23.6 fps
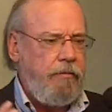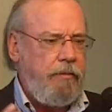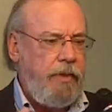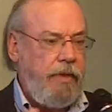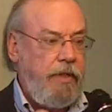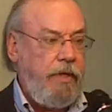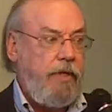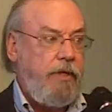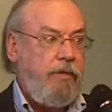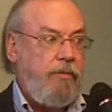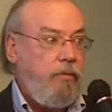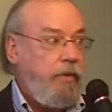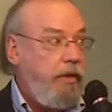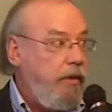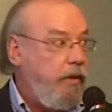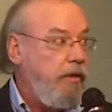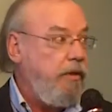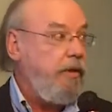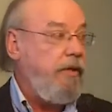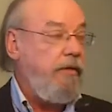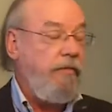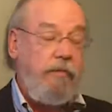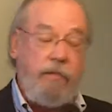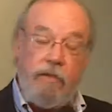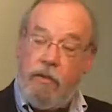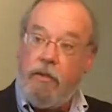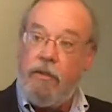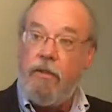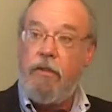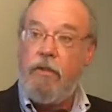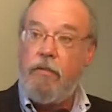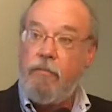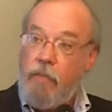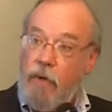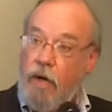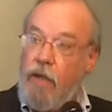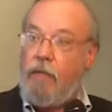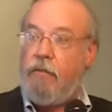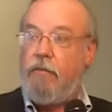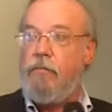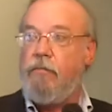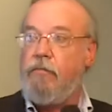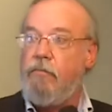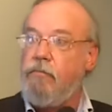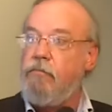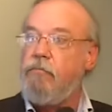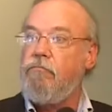Because we don't have a
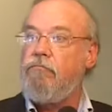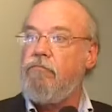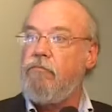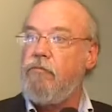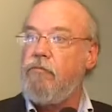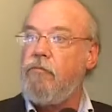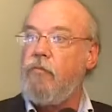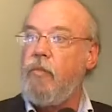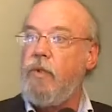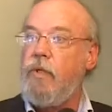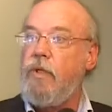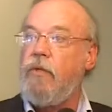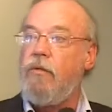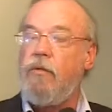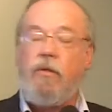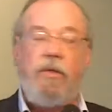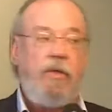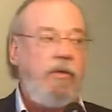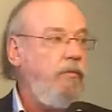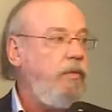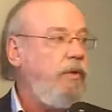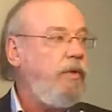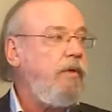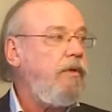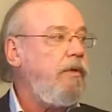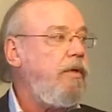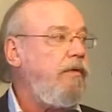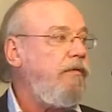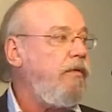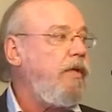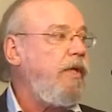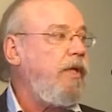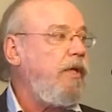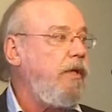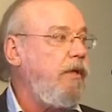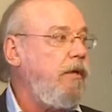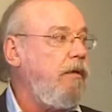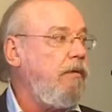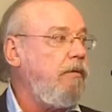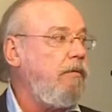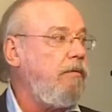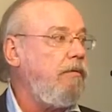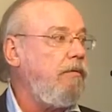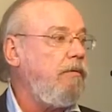problem. We don't have a need.